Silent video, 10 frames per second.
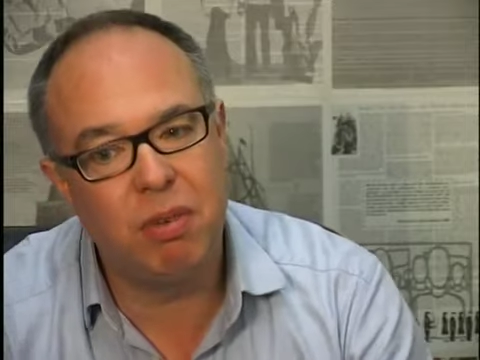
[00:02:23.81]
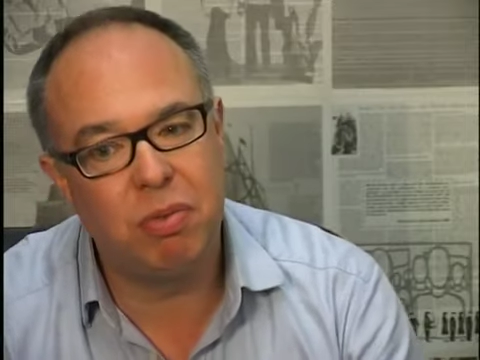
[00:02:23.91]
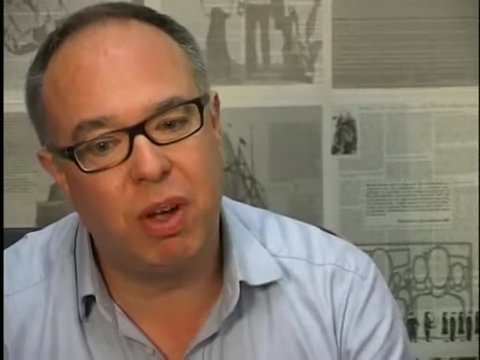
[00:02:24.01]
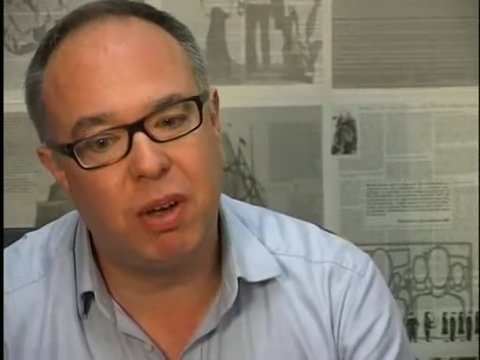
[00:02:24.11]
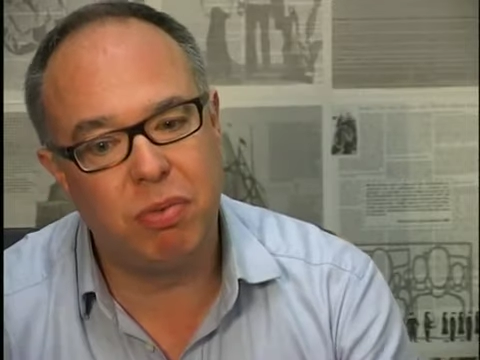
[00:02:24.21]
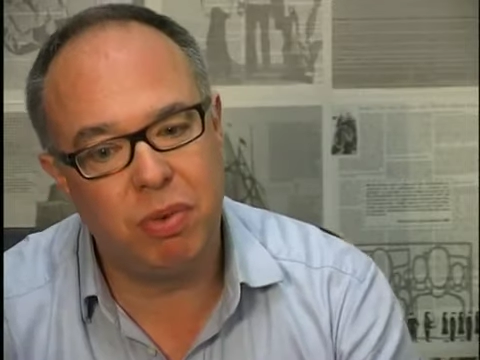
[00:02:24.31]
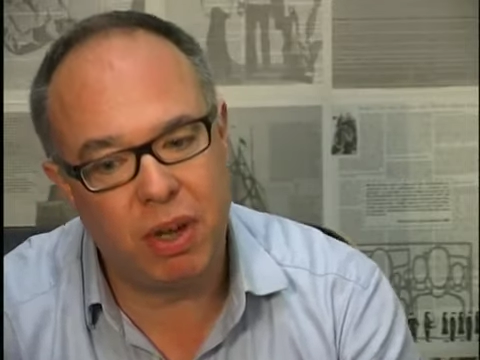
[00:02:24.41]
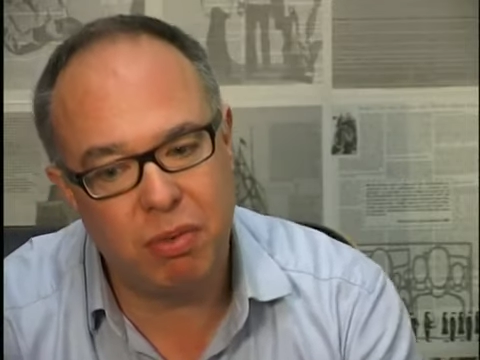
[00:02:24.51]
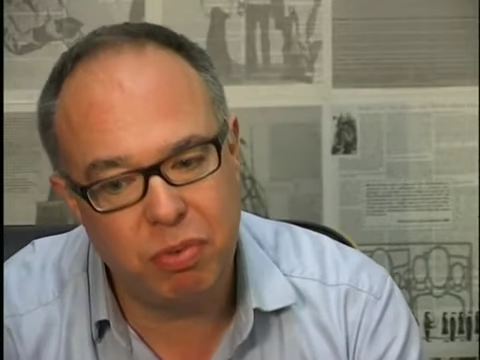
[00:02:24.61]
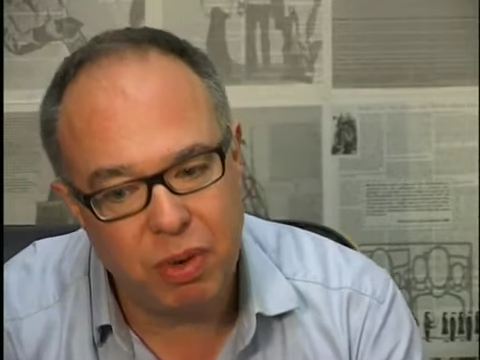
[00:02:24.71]

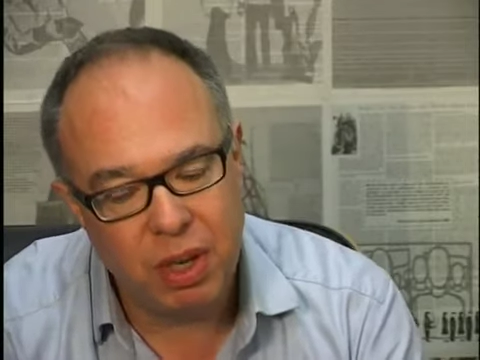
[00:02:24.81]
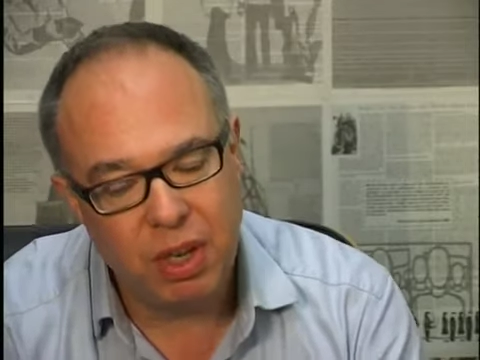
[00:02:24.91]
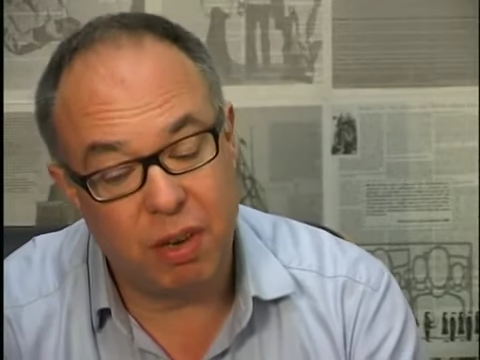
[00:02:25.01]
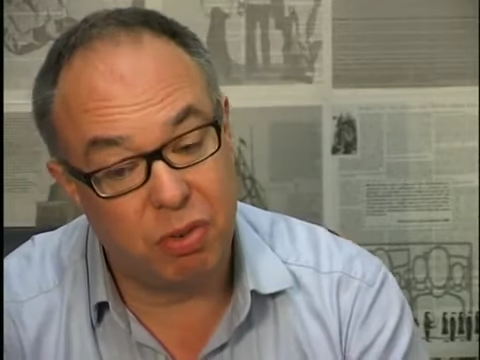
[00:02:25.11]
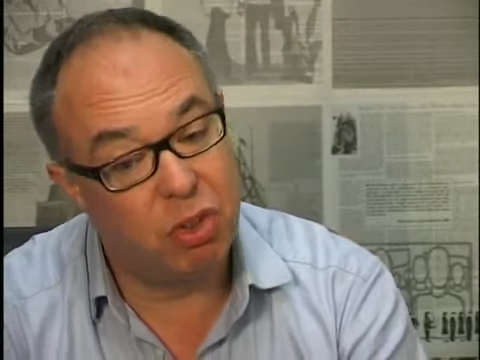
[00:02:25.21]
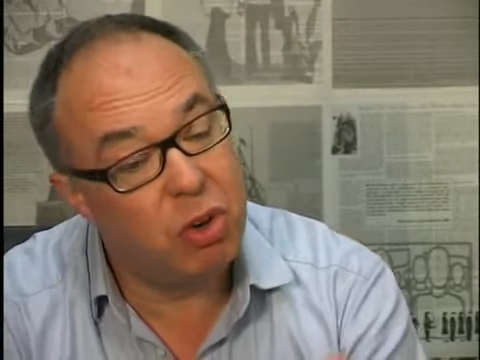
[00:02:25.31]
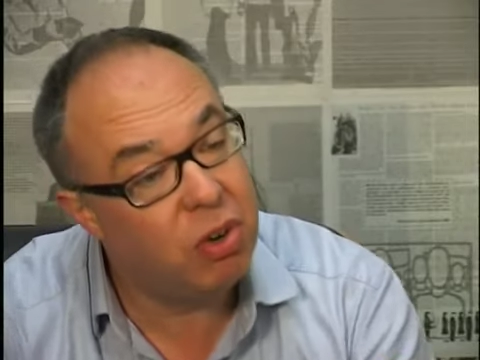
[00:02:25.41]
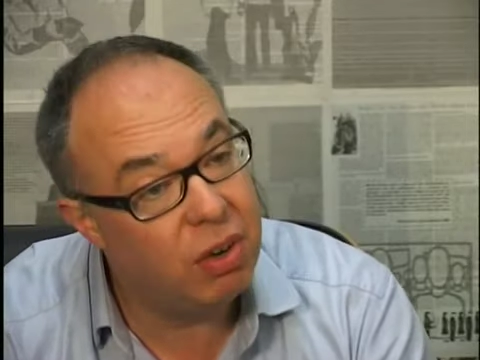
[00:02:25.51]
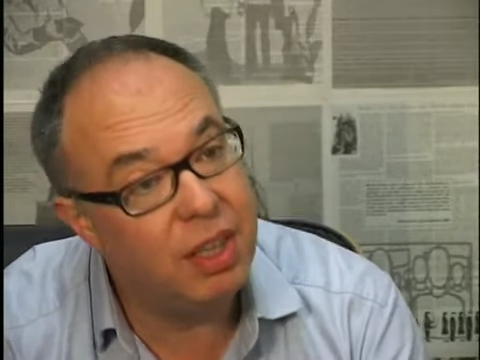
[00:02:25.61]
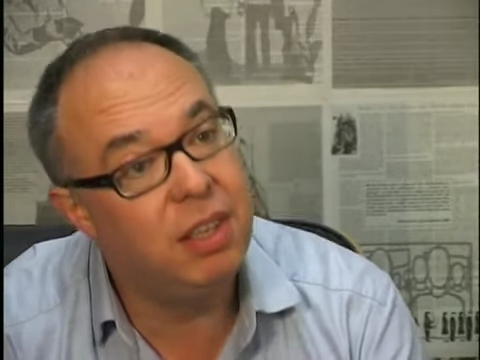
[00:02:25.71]
of
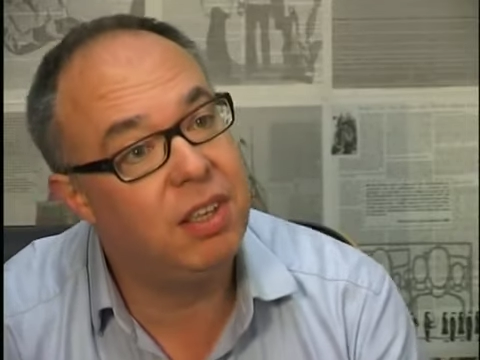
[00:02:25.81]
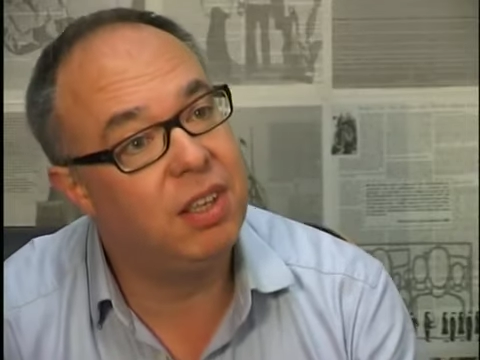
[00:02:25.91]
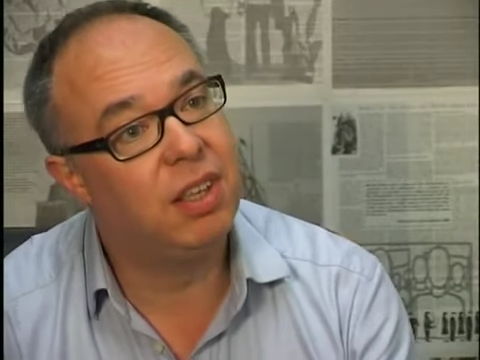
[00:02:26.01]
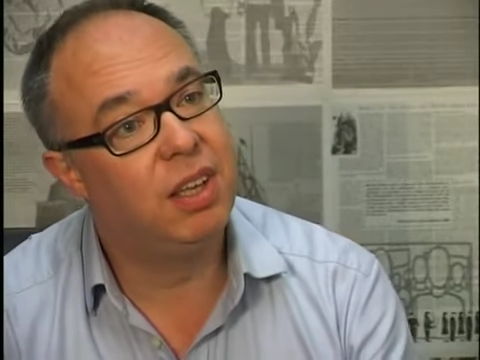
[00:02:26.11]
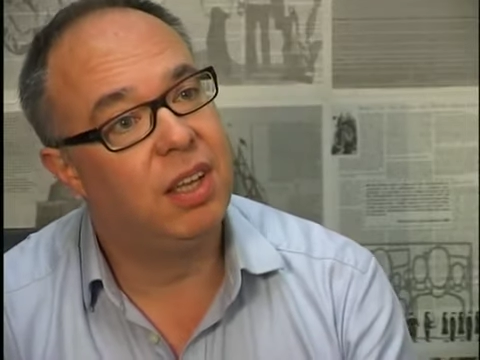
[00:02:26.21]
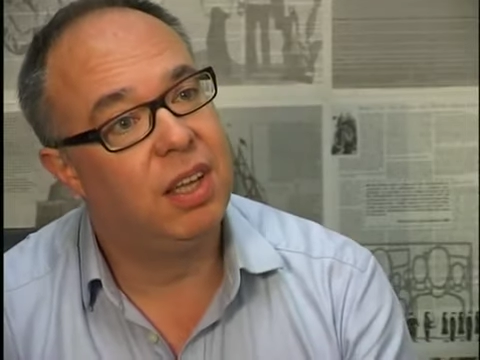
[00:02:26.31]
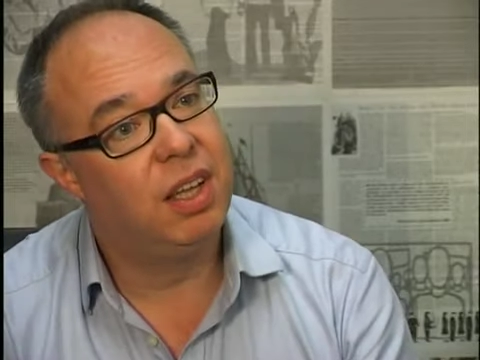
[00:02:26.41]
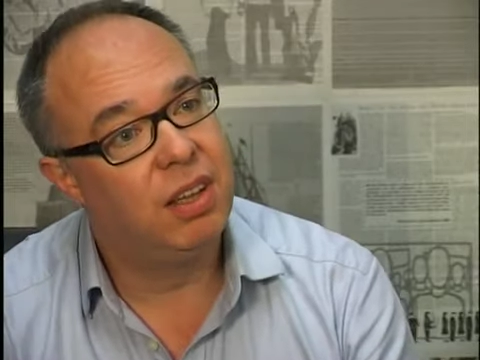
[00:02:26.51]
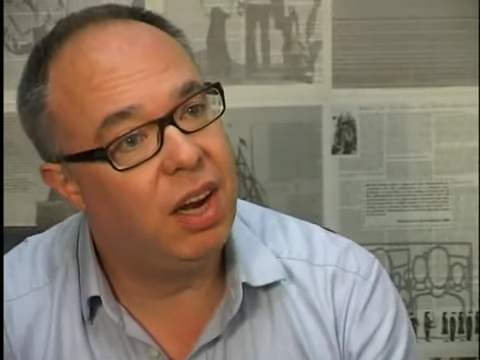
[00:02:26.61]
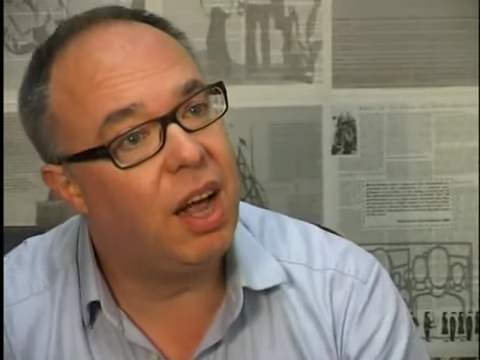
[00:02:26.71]
stories
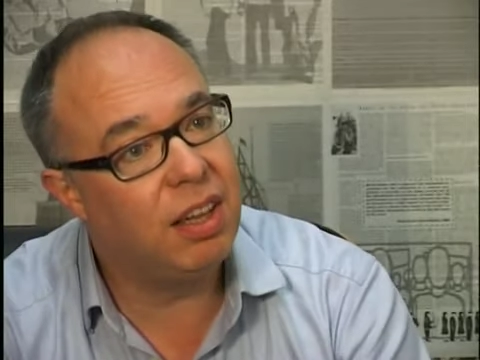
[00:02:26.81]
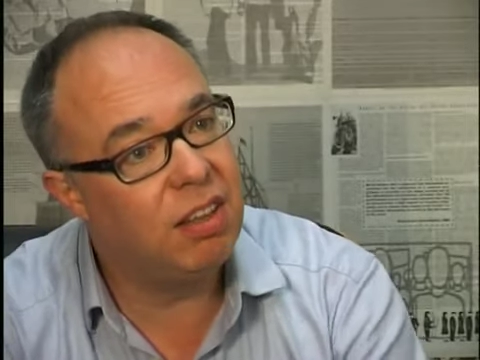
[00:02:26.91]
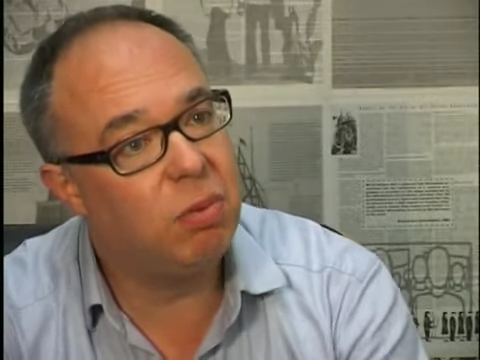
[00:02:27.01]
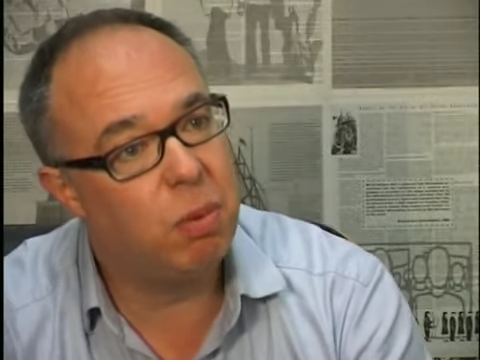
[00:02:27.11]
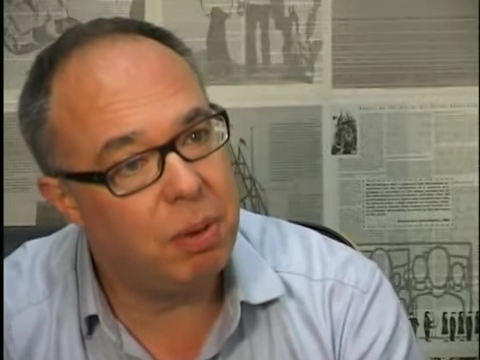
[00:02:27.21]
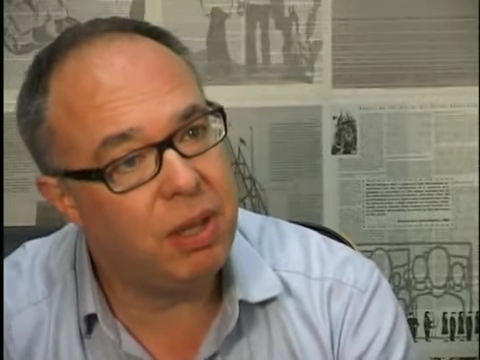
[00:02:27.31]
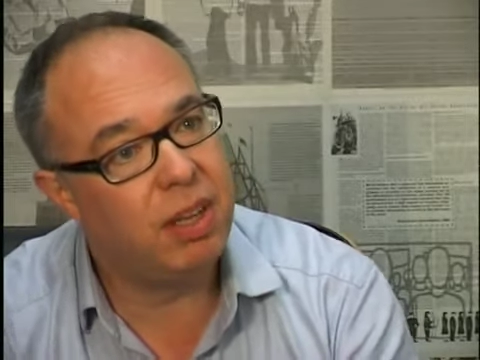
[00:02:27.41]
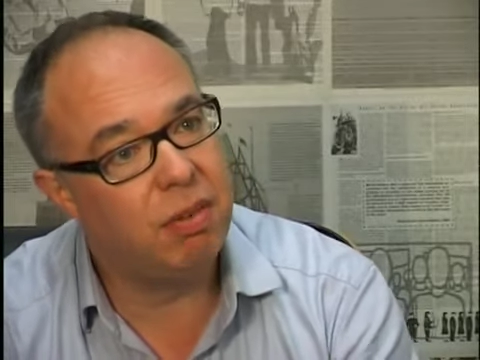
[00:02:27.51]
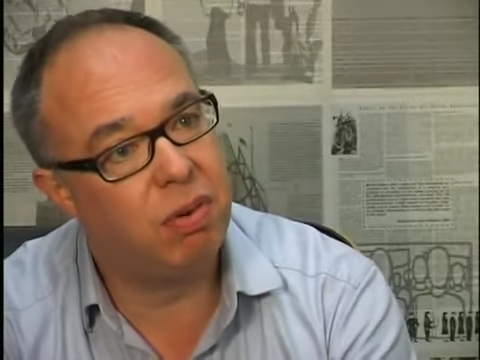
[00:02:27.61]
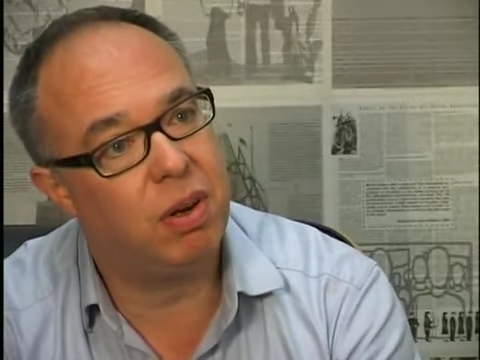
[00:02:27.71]
that artists were
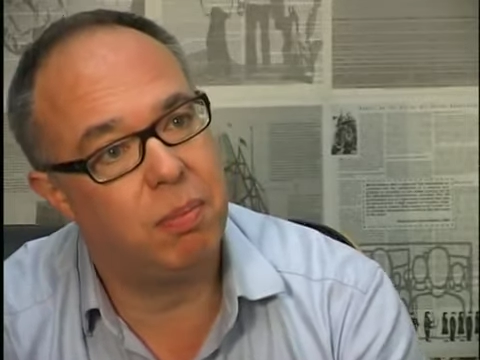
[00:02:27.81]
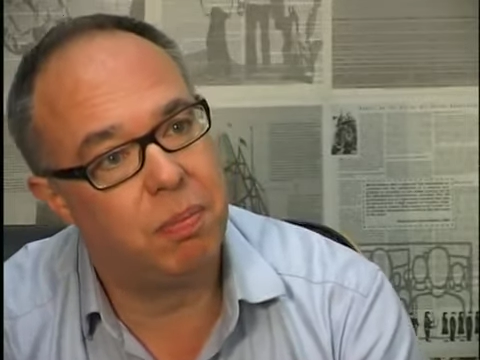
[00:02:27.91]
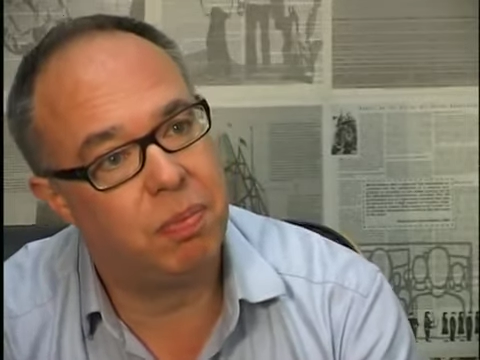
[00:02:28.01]
building from.